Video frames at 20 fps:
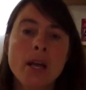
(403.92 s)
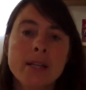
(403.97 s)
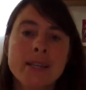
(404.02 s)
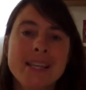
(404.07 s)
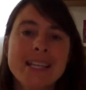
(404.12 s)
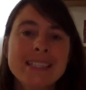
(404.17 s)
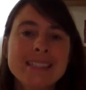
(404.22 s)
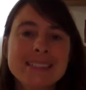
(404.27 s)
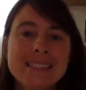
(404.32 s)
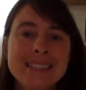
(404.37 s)

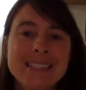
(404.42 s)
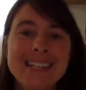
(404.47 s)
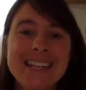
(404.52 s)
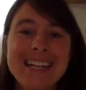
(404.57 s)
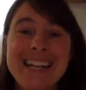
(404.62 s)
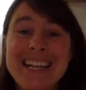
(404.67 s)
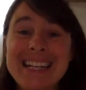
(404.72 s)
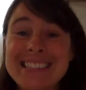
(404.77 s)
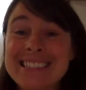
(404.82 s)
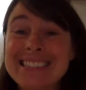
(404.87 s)
This
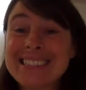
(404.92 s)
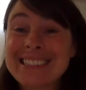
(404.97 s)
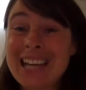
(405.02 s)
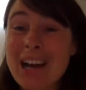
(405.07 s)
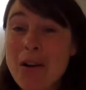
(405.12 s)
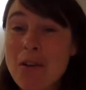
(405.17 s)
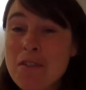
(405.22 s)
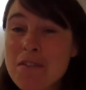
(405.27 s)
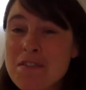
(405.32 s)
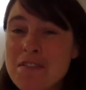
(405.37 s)
in
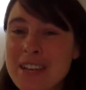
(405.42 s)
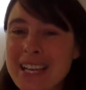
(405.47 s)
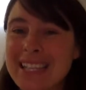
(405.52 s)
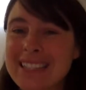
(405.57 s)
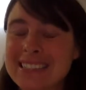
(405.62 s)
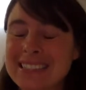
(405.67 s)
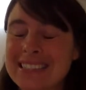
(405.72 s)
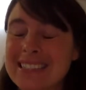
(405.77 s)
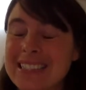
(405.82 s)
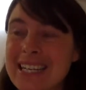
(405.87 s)
itself
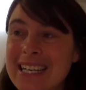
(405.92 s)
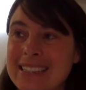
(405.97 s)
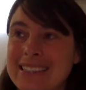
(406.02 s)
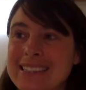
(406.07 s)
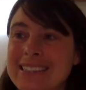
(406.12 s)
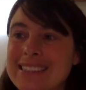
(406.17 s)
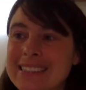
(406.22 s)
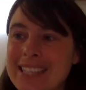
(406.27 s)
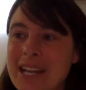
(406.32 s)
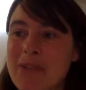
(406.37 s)
isn't
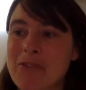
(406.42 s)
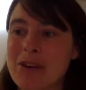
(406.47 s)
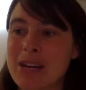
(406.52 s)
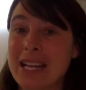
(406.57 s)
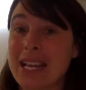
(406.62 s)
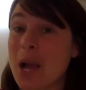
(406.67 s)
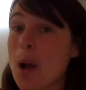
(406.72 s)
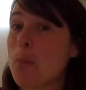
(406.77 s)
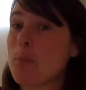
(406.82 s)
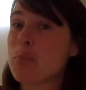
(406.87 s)

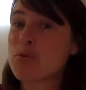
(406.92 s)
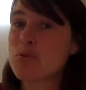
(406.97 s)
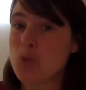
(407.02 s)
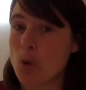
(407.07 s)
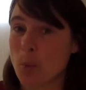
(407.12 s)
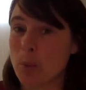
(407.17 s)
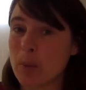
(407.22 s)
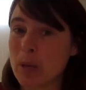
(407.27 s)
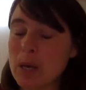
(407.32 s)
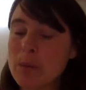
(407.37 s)
necessarily a
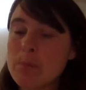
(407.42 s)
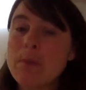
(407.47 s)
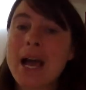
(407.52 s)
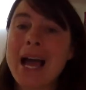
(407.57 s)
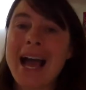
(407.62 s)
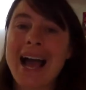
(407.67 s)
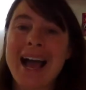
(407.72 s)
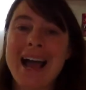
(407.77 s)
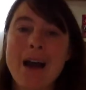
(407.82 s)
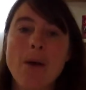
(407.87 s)
problem.
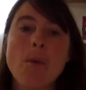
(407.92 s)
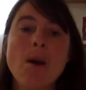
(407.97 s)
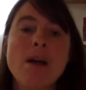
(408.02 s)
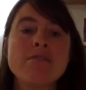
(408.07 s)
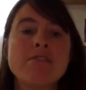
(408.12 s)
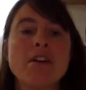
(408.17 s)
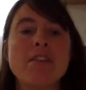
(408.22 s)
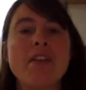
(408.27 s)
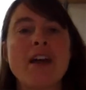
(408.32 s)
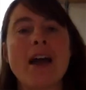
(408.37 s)

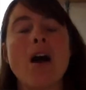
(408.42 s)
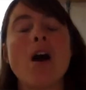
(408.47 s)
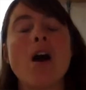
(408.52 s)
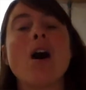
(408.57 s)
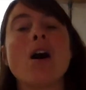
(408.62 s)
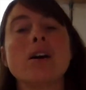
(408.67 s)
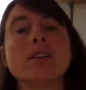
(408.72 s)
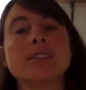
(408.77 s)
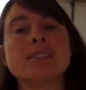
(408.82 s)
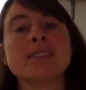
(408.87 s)
However, there
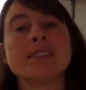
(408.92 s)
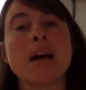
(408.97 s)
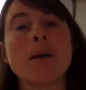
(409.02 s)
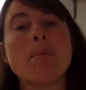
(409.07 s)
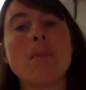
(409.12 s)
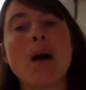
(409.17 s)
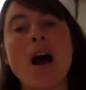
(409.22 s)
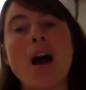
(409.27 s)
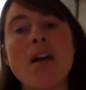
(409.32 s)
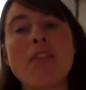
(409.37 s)
are
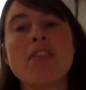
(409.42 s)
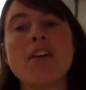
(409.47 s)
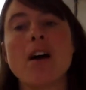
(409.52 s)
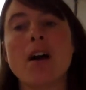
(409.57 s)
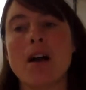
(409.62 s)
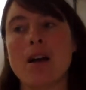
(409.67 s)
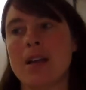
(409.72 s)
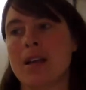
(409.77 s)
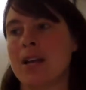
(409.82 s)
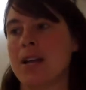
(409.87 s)
some other